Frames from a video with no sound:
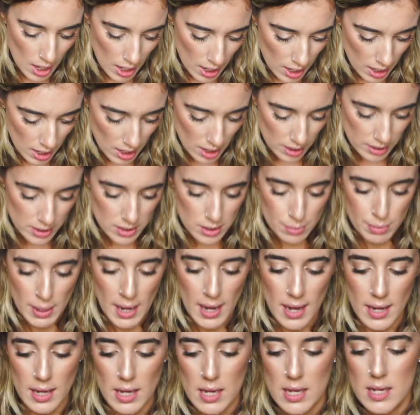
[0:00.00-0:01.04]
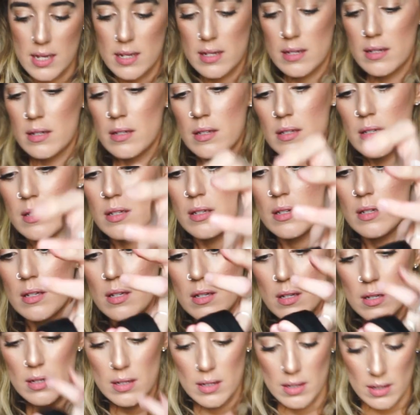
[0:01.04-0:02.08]
and this bag is
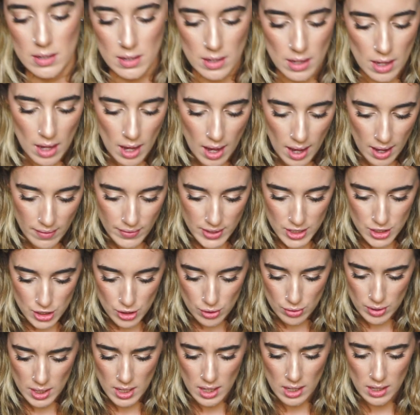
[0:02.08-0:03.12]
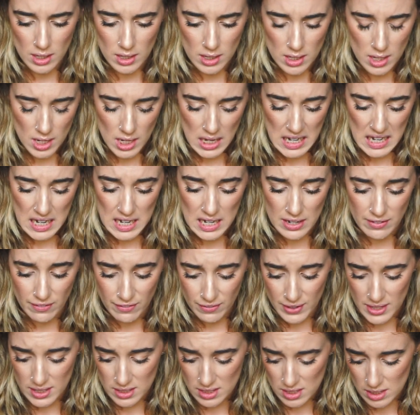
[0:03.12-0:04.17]
heavy duty. It
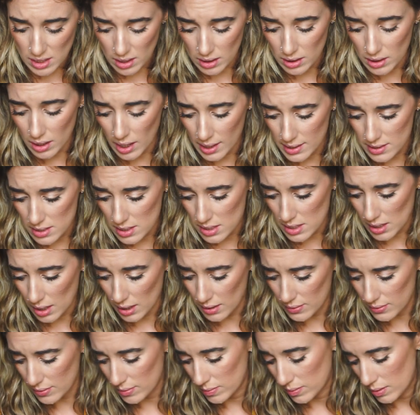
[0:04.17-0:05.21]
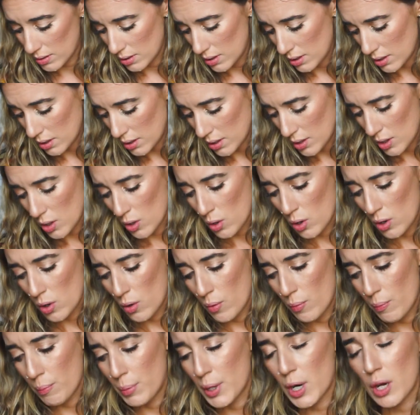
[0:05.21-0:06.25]
fits a lot of stuff,
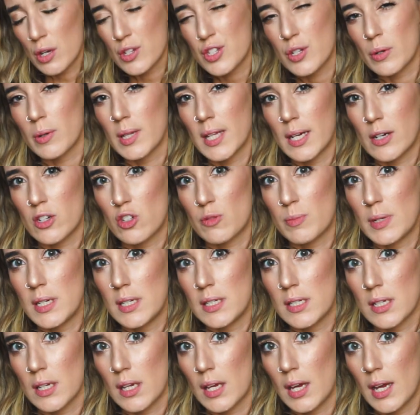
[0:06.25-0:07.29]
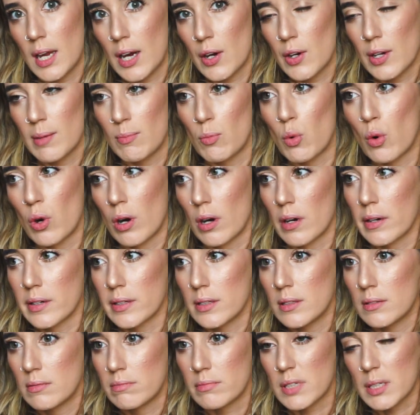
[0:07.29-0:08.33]
but also allows me to carry
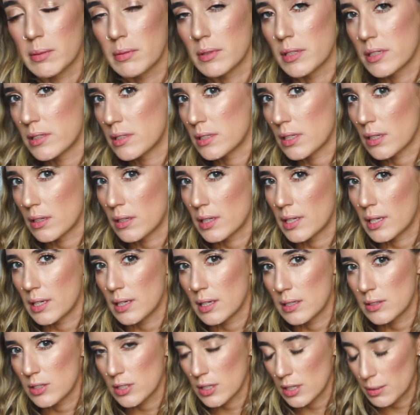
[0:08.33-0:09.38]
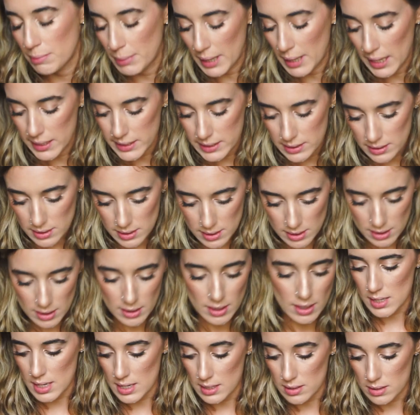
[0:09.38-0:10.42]
more minimalistically. It's a good balance.
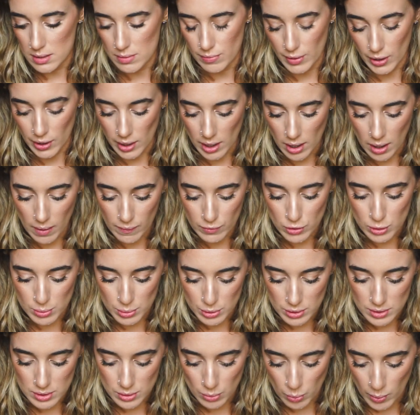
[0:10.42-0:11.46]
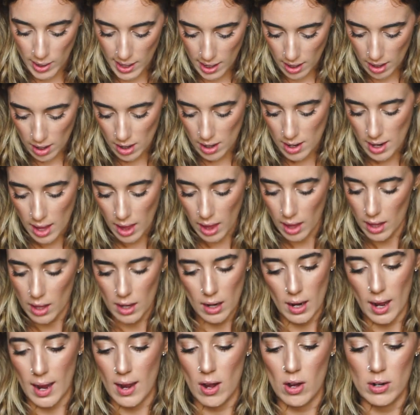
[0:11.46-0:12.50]
It's very comfortable to wear,
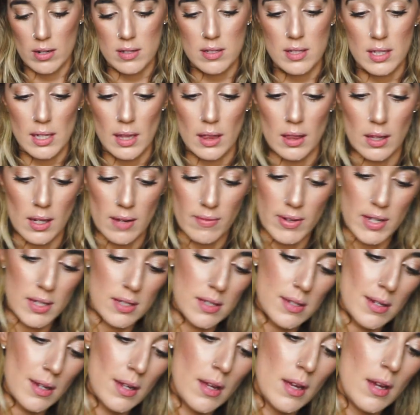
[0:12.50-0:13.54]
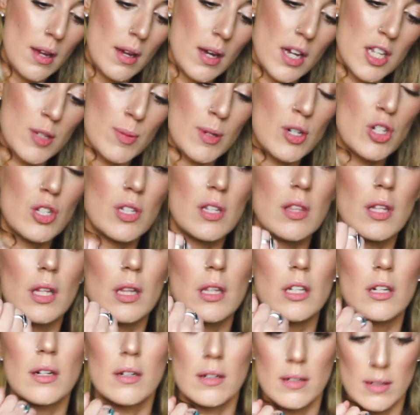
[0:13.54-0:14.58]
and I honestly love it, especially the
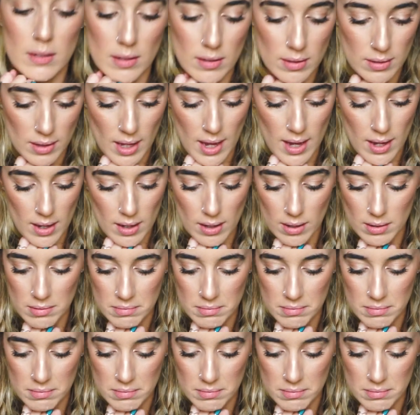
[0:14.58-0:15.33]
look. Like,